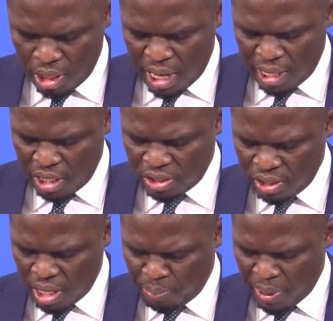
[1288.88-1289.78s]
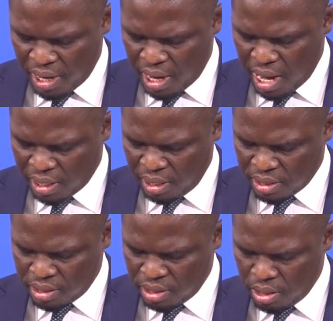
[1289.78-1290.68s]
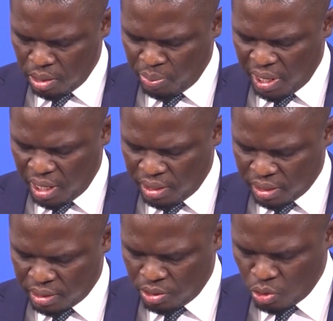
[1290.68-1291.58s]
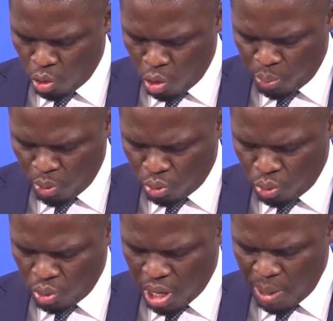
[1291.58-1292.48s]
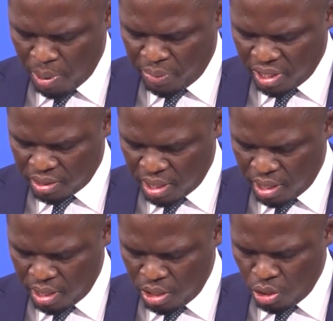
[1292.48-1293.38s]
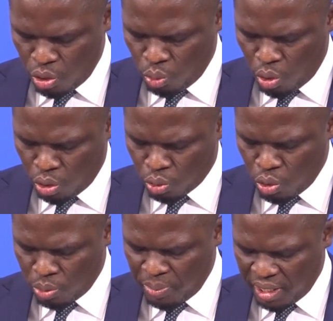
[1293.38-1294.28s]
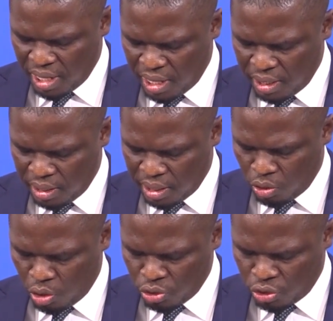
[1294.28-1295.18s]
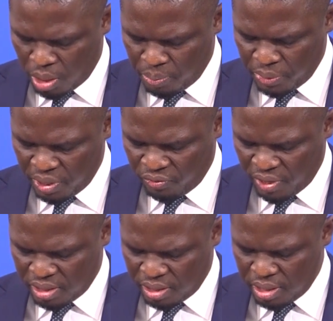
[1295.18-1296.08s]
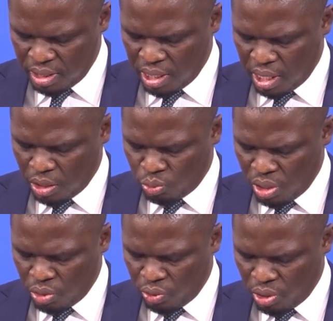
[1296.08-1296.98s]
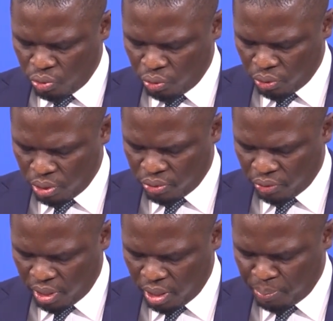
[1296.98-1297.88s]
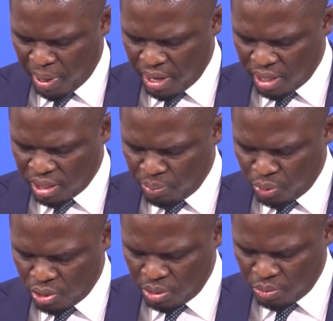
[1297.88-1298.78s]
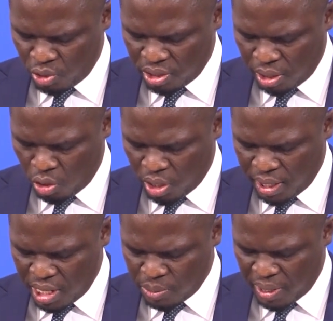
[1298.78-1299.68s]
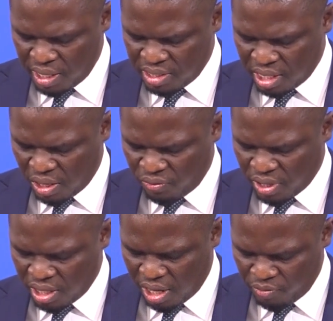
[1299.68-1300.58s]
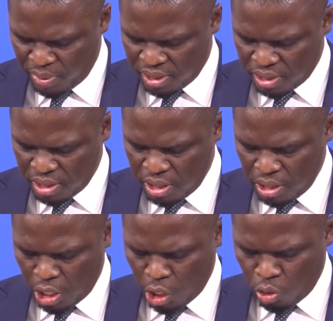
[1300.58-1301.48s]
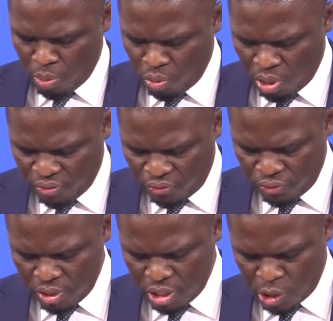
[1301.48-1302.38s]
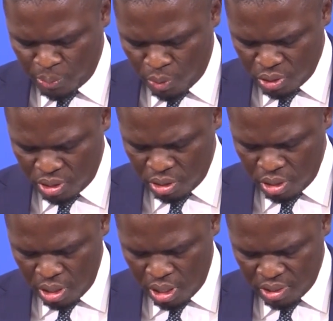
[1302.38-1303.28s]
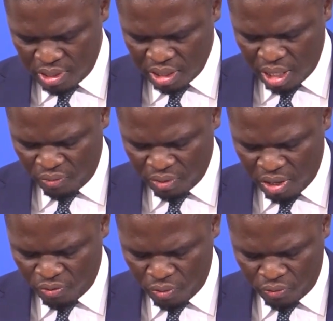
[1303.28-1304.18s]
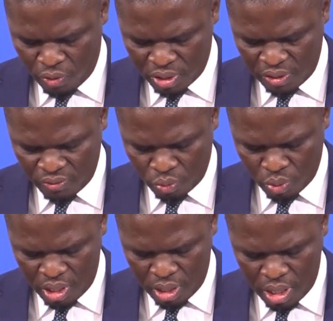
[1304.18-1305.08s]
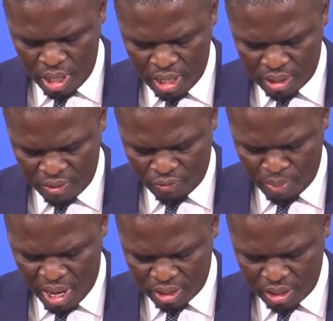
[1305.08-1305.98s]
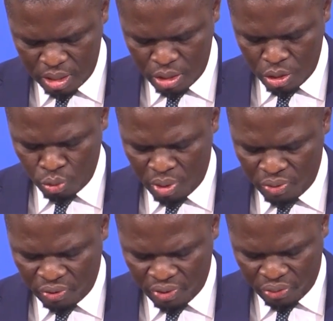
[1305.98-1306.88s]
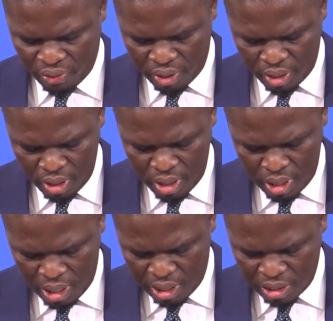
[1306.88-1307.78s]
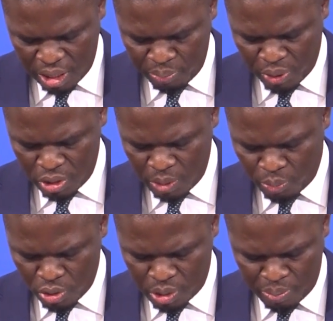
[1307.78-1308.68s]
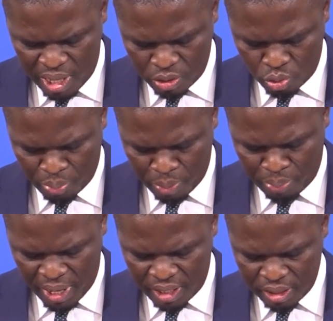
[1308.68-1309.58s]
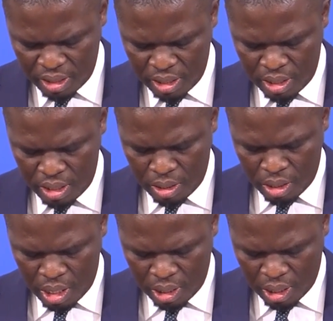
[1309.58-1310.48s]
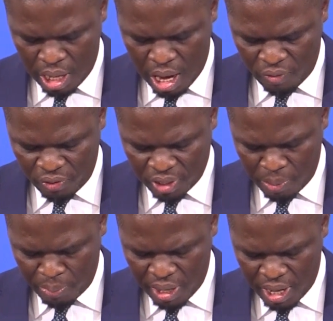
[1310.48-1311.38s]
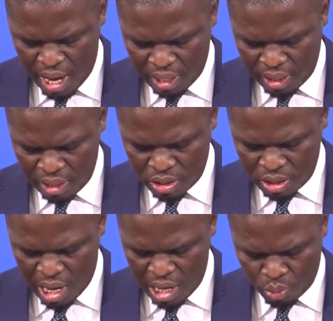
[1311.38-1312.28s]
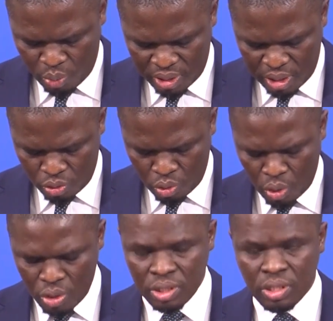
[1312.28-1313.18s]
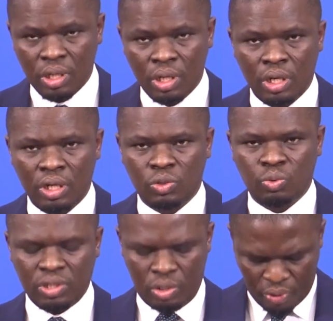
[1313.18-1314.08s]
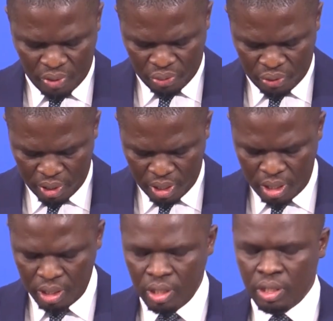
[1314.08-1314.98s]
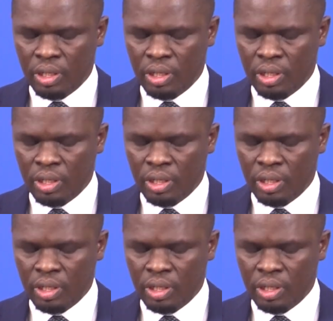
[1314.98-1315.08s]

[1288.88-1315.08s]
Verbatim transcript: Ghana Junior Para Athletes Benedict Opoku Abebrese won gold medal in the long jump event at the 2023 Para Championship jointly organized by the South African government and Commonwealth Sports in South Africa from 14th to 18th March 2023 and the championship was meant to prepare the Africa Para athletes adequately towards the 2023